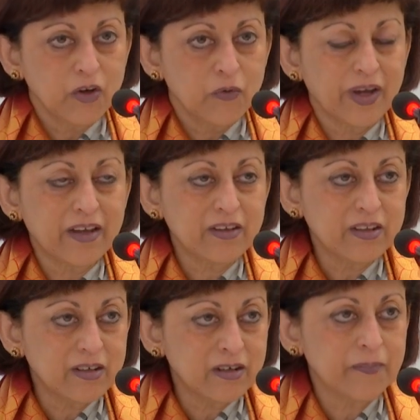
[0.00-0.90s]
where
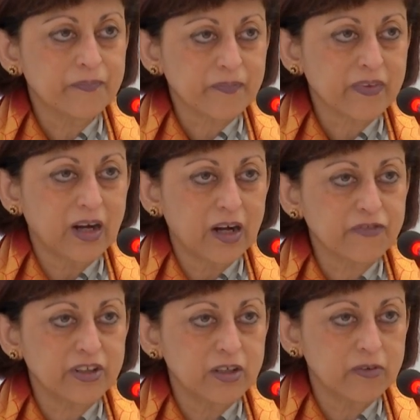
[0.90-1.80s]
in the,
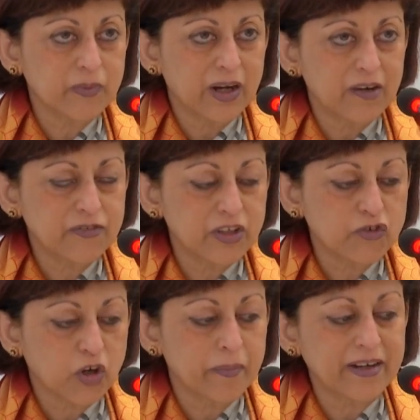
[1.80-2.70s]
after, the, after the
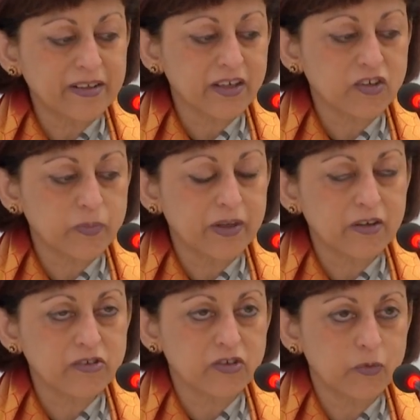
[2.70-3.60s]
traumatic
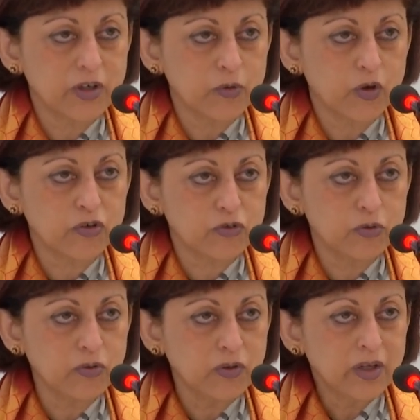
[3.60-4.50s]
experience of World War
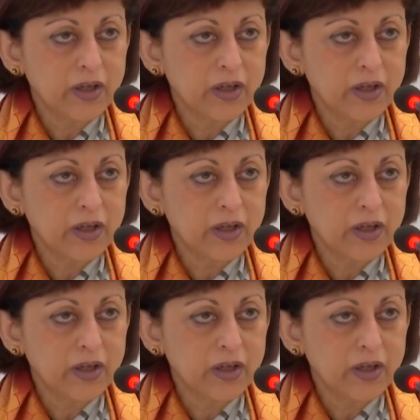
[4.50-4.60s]
II